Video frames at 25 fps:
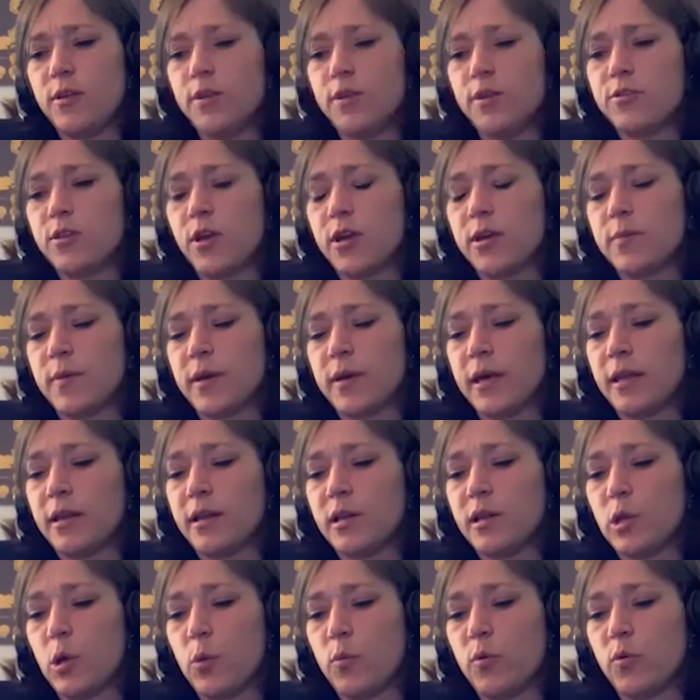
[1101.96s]
talking about kind
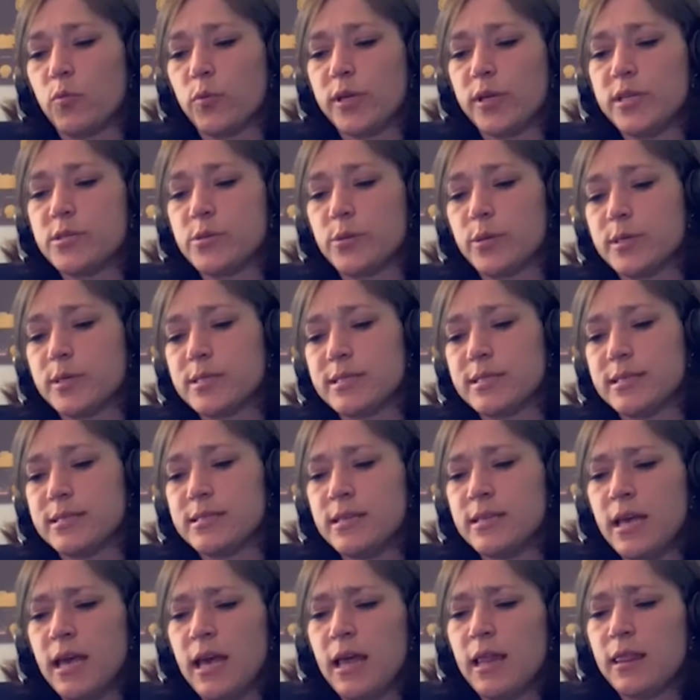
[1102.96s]
of global
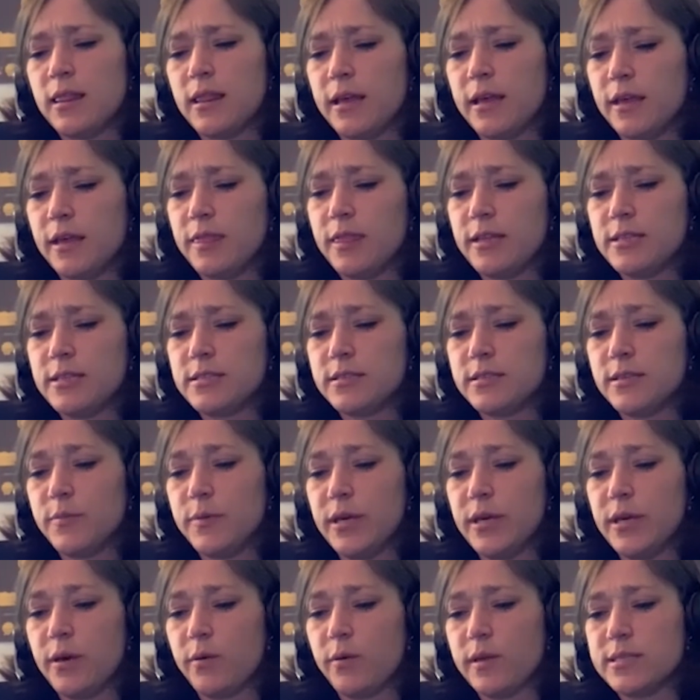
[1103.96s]
resources, can
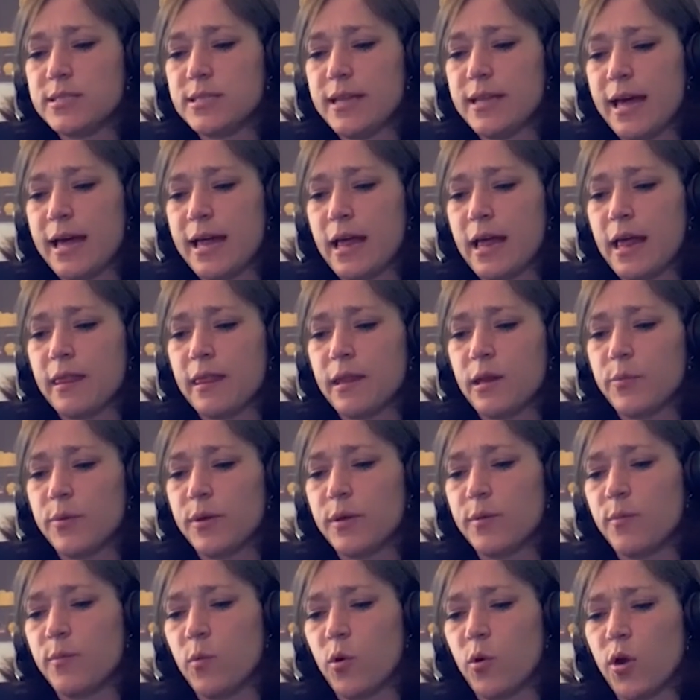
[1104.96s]
we go into that a little
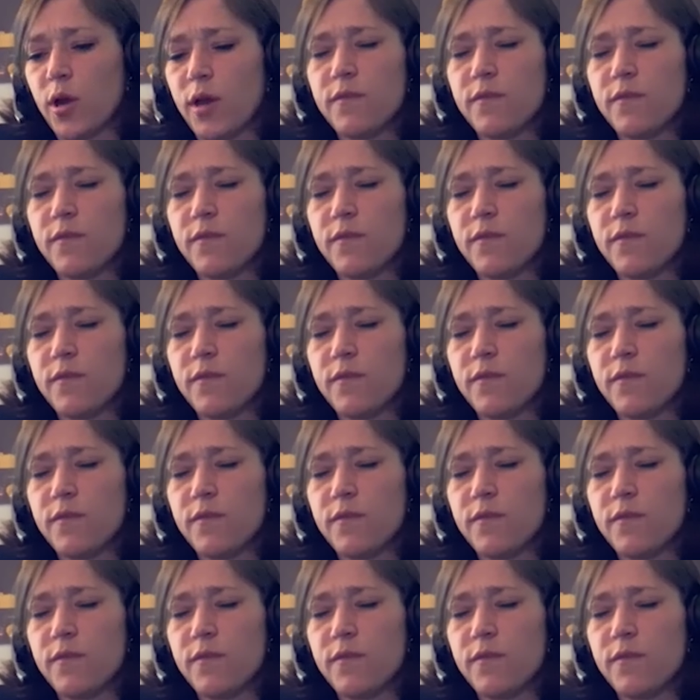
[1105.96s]
bit more?